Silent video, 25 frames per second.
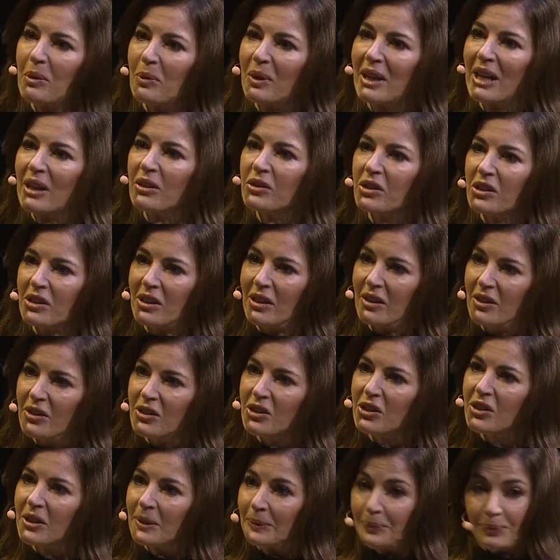anyone else
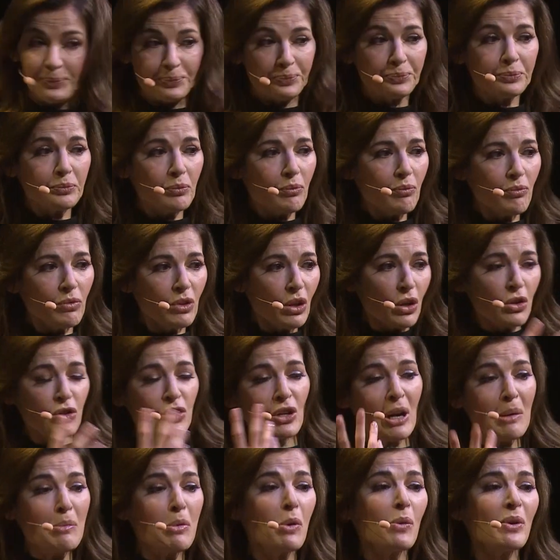does.
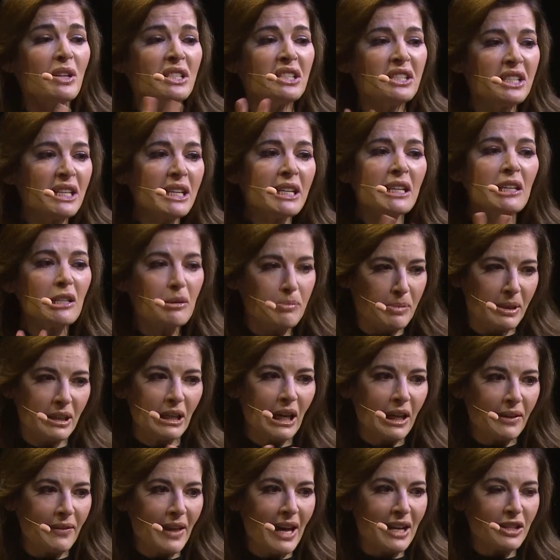So I'm always thinking a
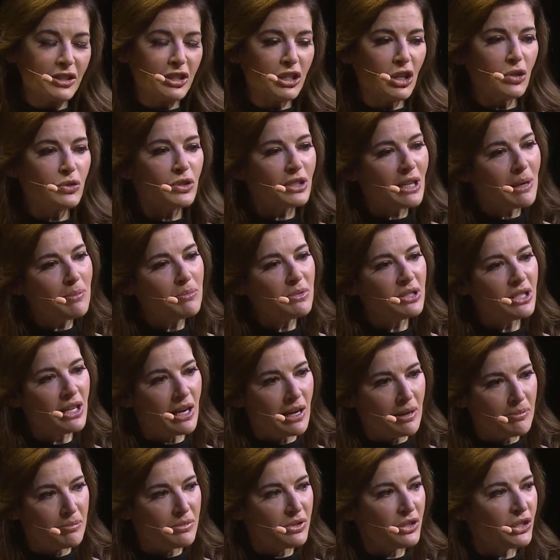bit like that. So
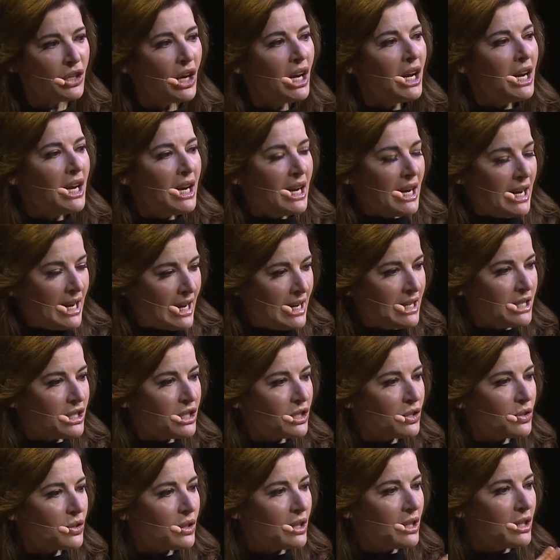sometimes
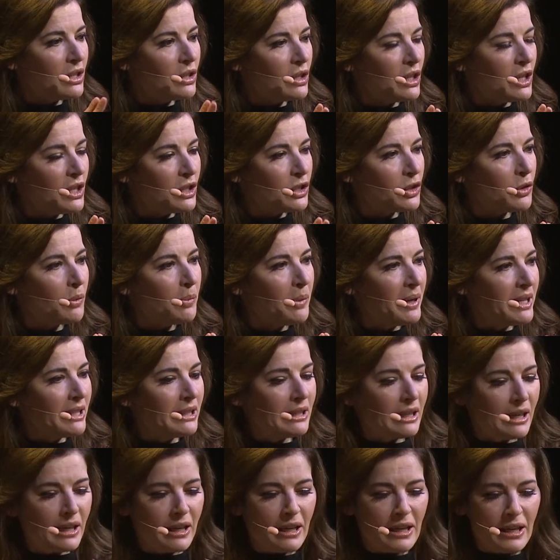it's a
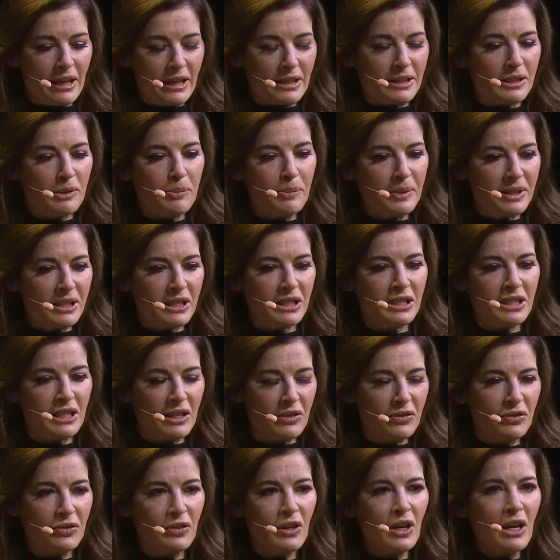bit as
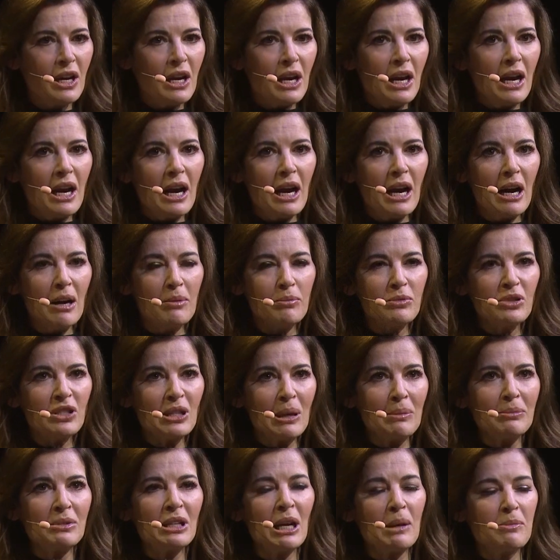if
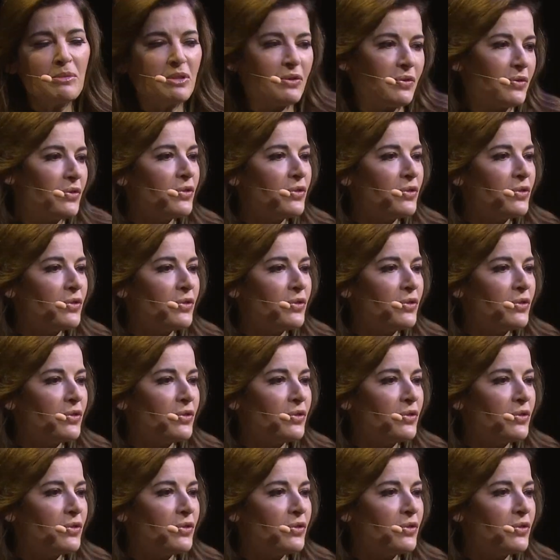sometimes